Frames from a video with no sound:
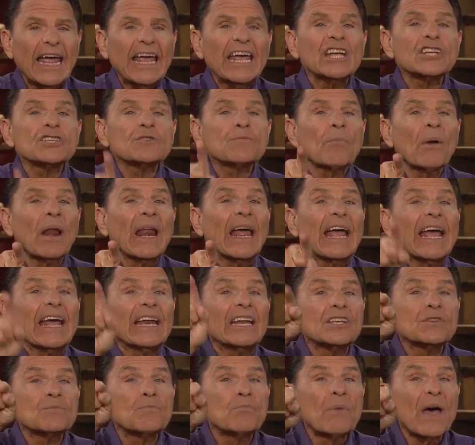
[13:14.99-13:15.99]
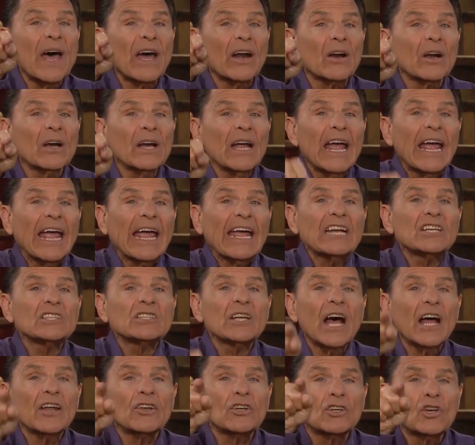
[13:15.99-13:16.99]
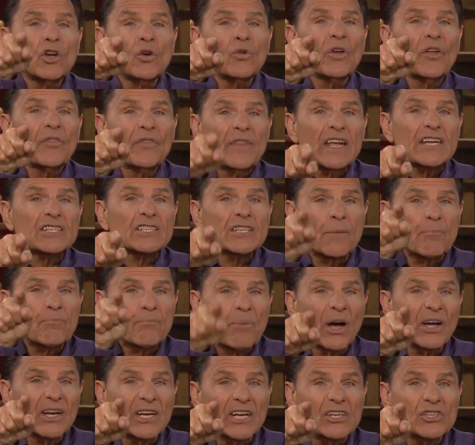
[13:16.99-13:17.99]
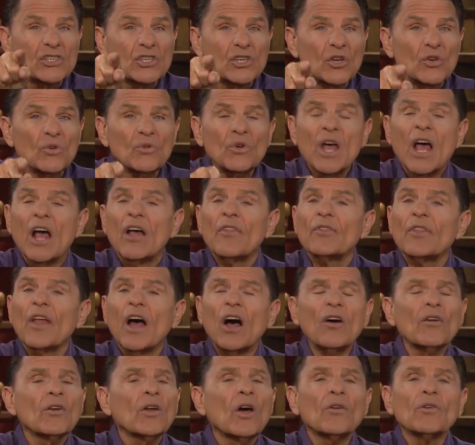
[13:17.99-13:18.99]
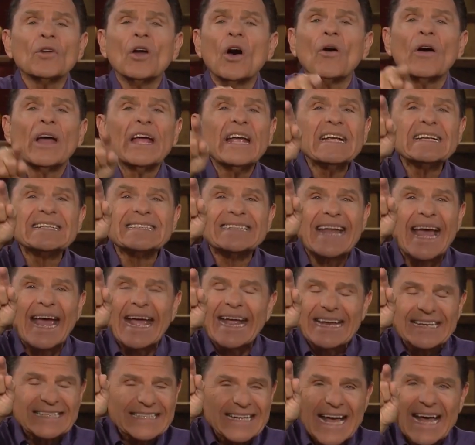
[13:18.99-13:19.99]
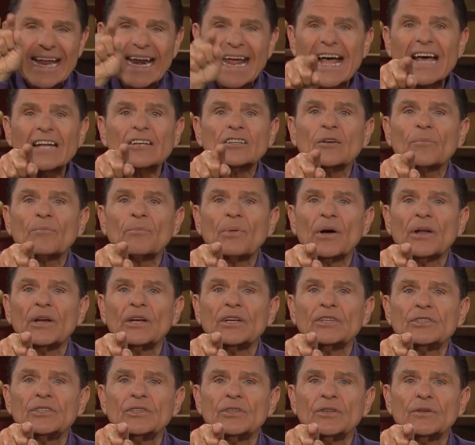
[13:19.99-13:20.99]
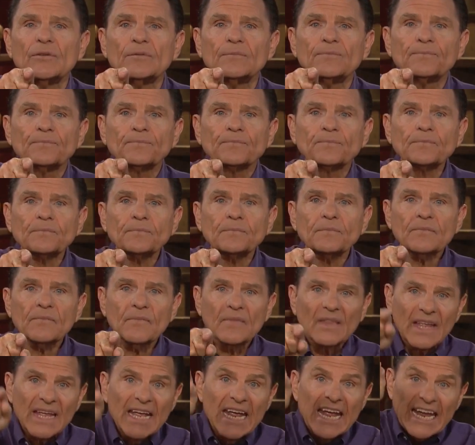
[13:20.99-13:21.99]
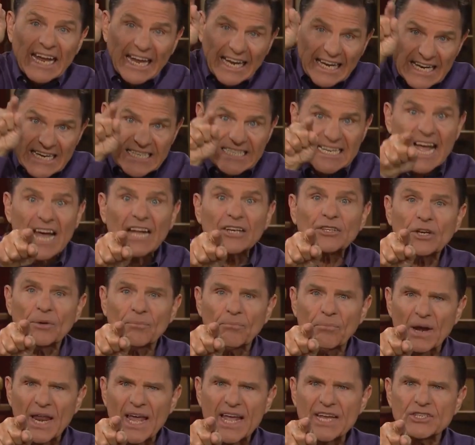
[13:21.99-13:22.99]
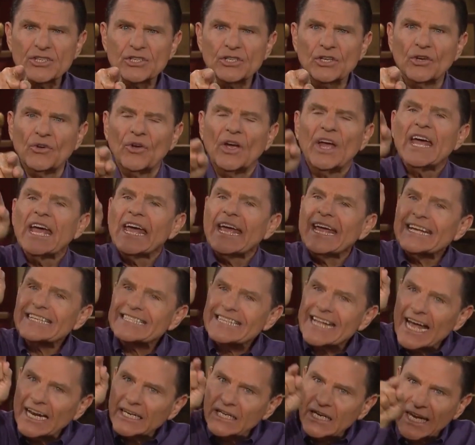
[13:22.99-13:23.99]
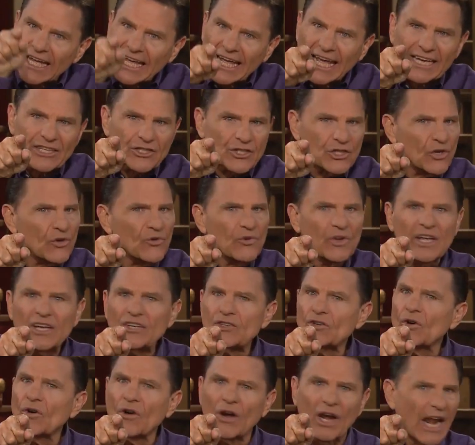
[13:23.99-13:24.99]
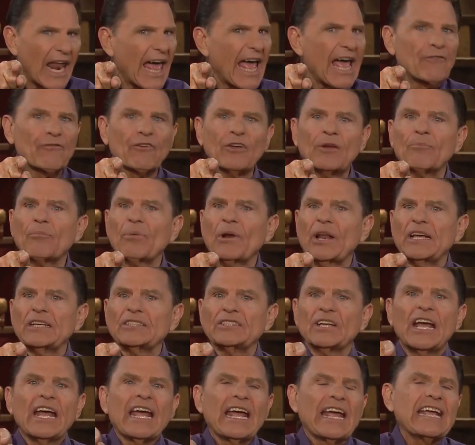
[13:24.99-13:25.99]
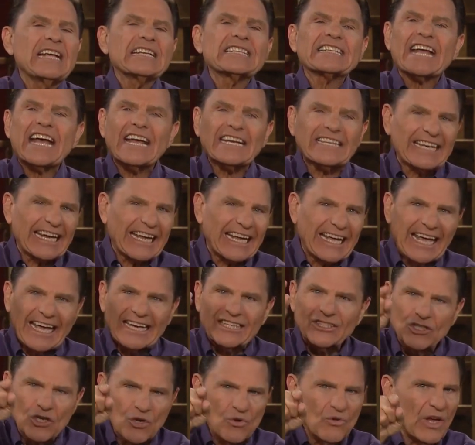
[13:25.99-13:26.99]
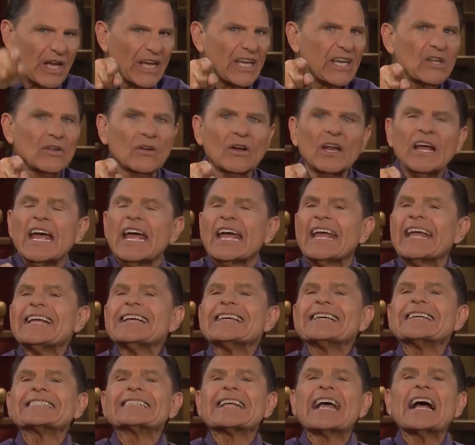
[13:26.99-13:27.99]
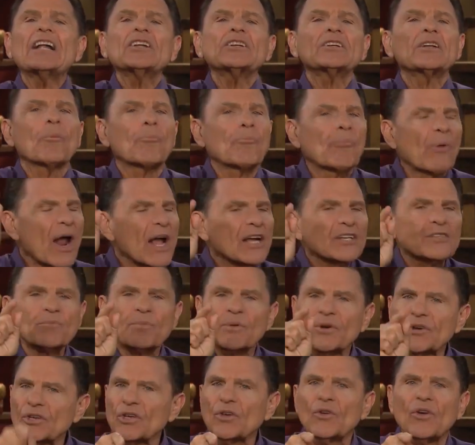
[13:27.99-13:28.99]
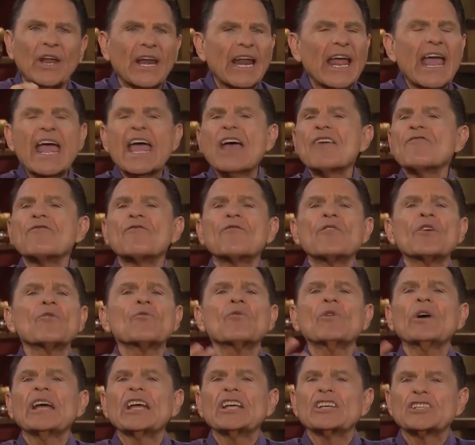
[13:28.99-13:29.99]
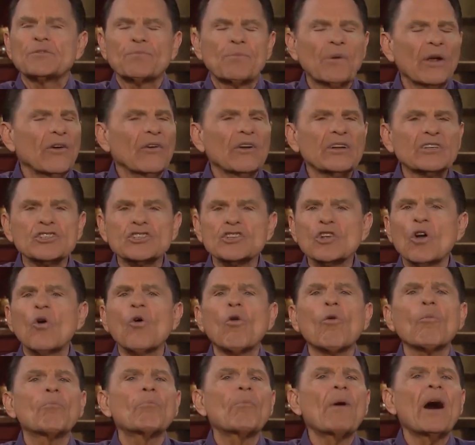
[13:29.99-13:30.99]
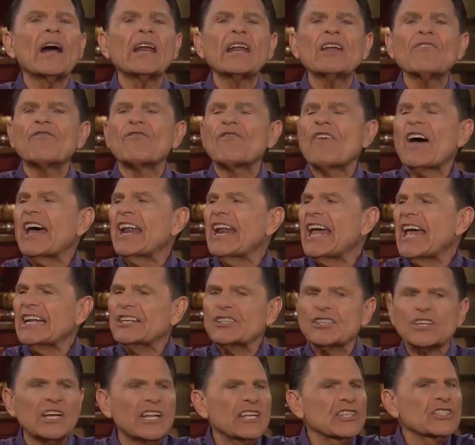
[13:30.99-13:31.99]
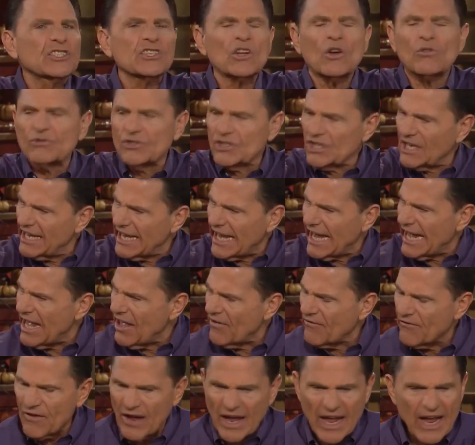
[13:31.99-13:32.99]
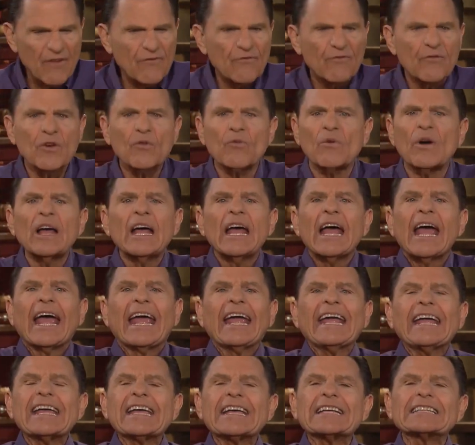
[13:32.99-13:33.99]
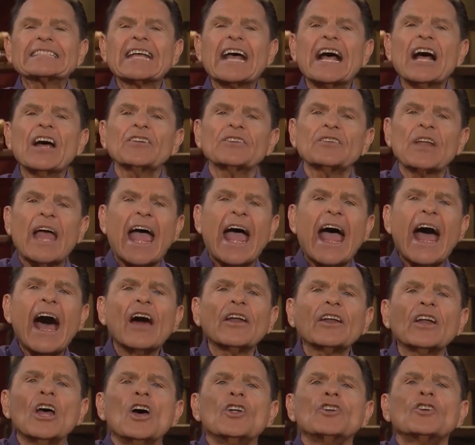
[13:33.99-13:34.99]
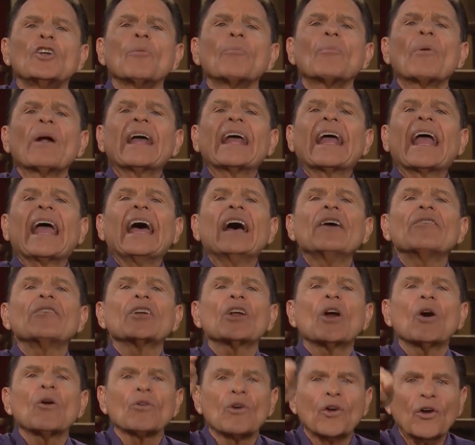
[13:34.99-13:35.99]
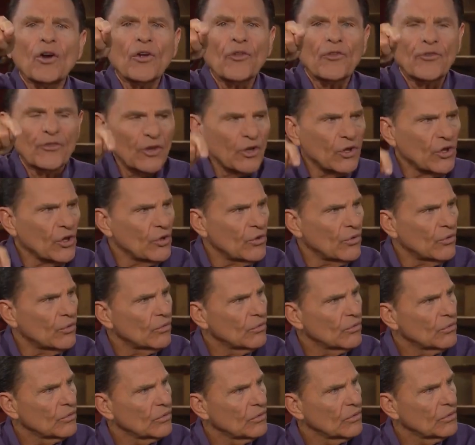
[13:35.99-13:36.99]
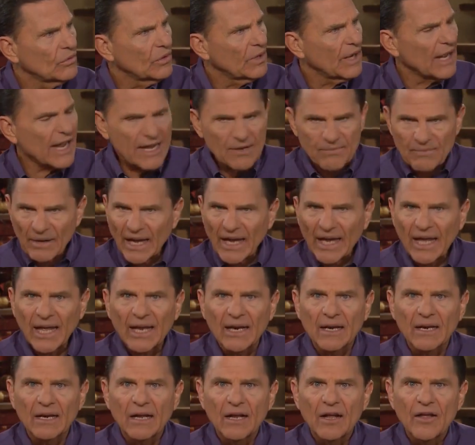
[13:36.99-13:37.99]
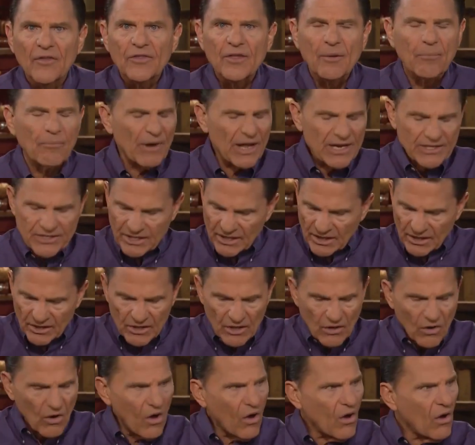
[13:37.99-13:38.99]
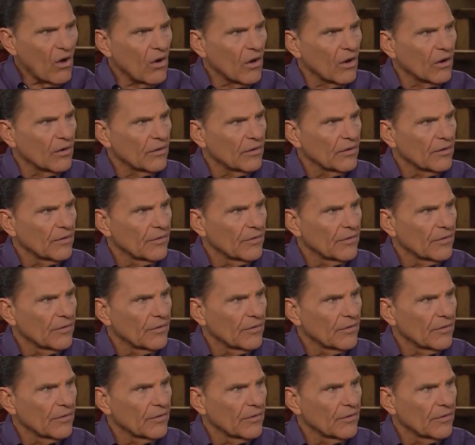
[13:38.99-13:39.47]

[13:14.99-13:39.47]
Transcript: His plan is better. He's not doing this to punish you. No, no, no. He's, he's not out to punish you. He is out to bless you. He's out to get you in your laughing place. He's out to get you healed. He is out to prosper you in every way spirit, soul, body, financially, socially, ev- every way. He yeah. is out, out to bring heaven on earth to you. Amen. The blessing of the Lord.